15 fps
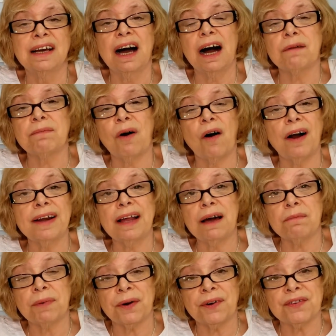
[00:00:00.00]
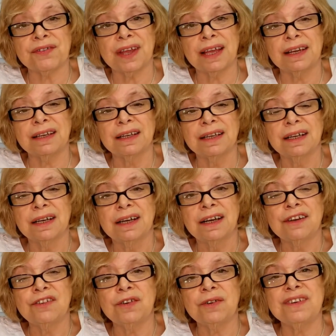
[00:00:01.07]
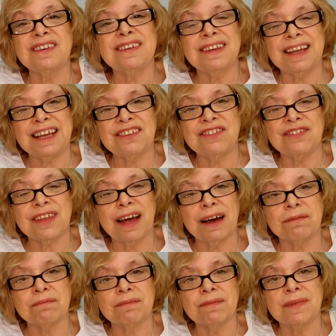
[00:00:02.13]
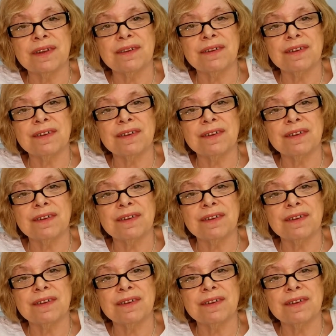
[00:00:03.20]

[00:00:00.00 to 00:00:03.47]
upon a person to teach them